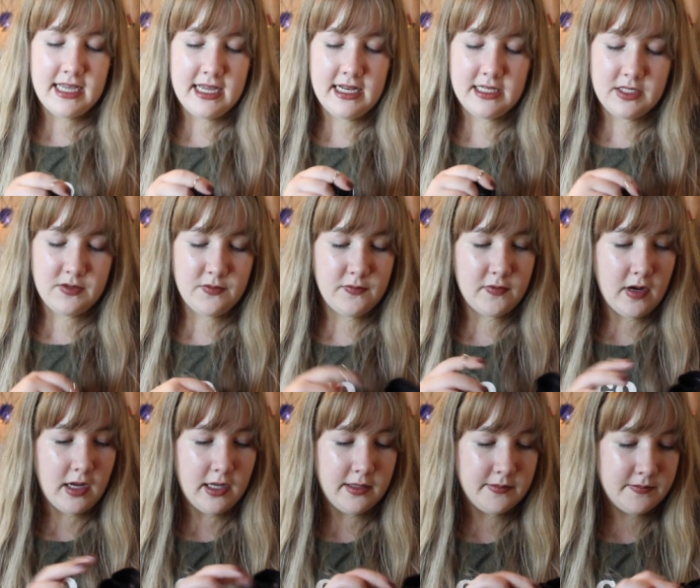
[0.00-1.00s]
it is
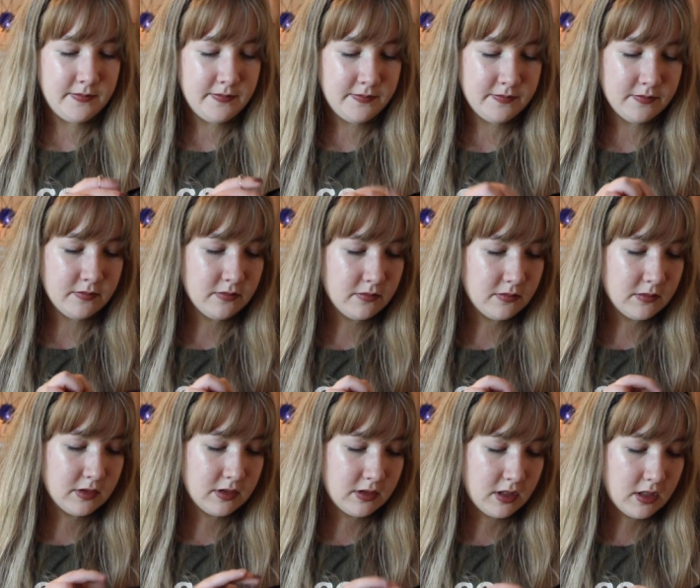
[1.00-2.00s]
from
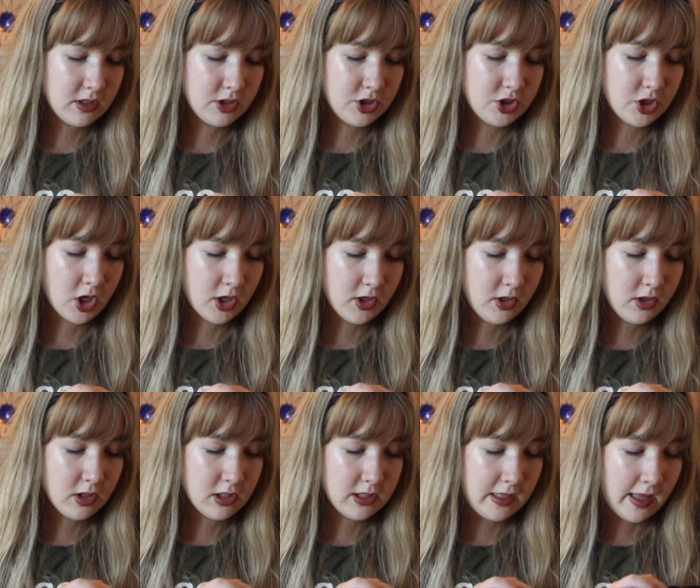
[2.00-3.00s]

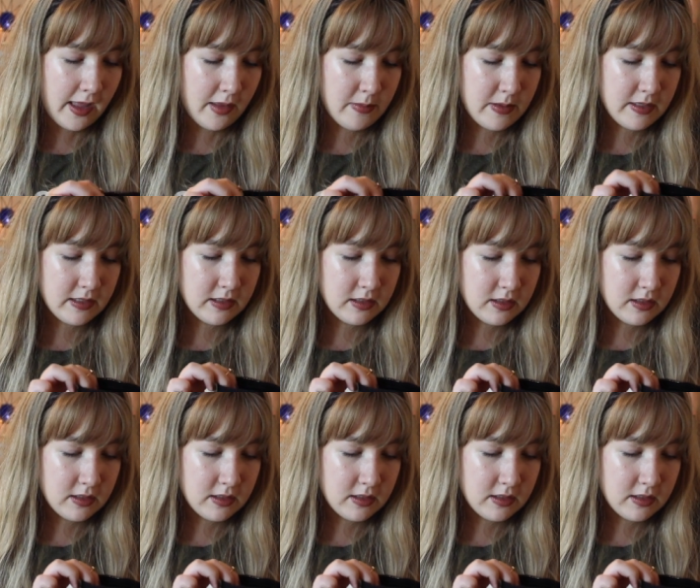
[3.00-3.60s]
Charter Club